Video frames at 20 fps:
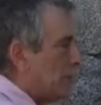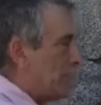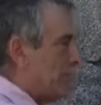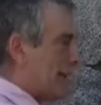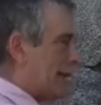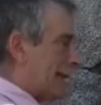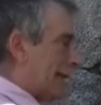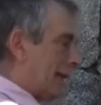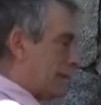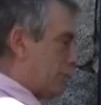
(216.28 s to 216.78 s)

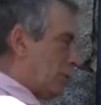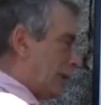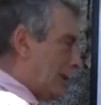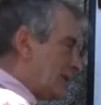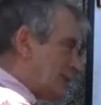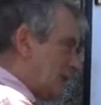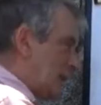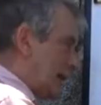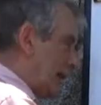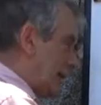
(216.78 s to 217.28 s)
the
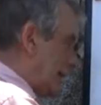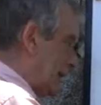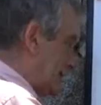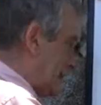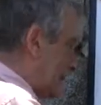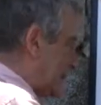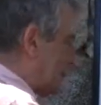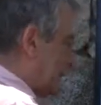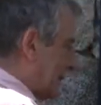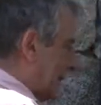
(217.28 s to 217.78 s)
calculation I,
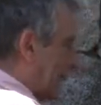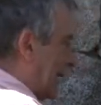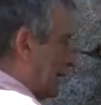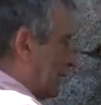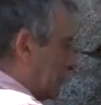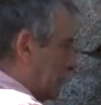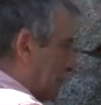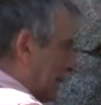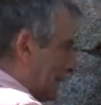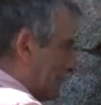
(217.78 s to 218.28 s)
I
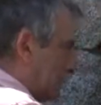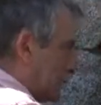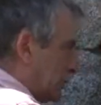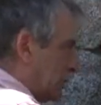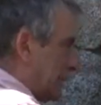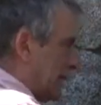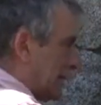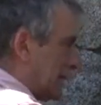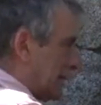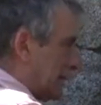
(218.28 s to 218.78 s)
would have to
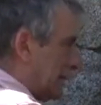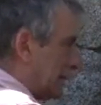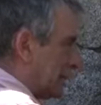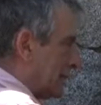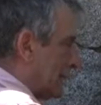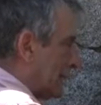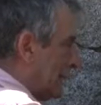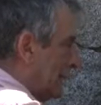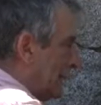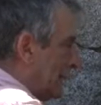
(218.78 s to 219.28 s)
take
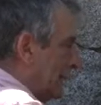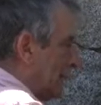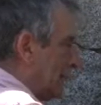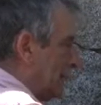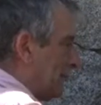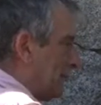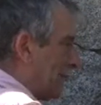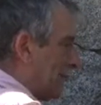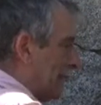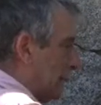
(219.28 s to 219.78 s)
here
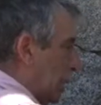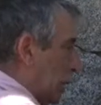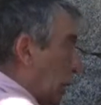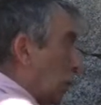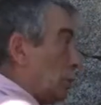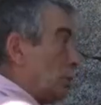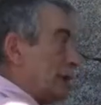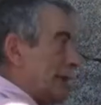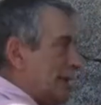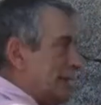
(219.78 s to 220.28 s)
the
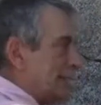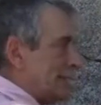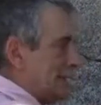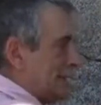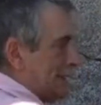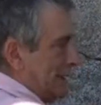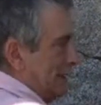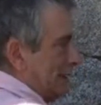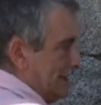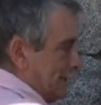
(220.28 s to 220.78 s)
low
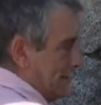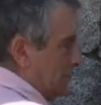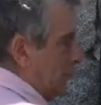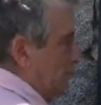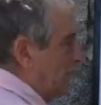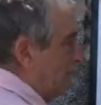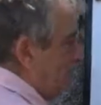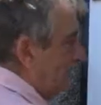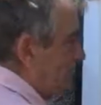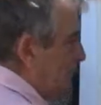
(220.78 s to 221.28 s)
density, yeah?
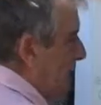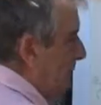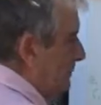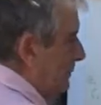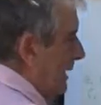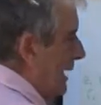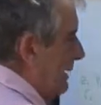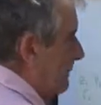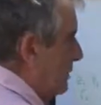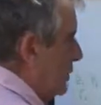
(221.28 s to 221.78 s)
so p
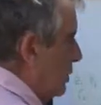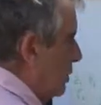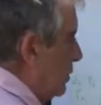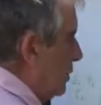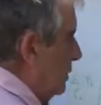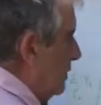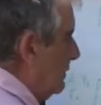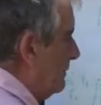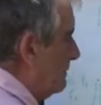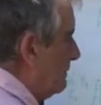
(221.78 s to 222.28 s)
prime
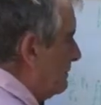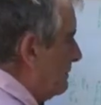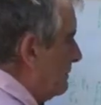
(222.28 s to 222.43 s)
2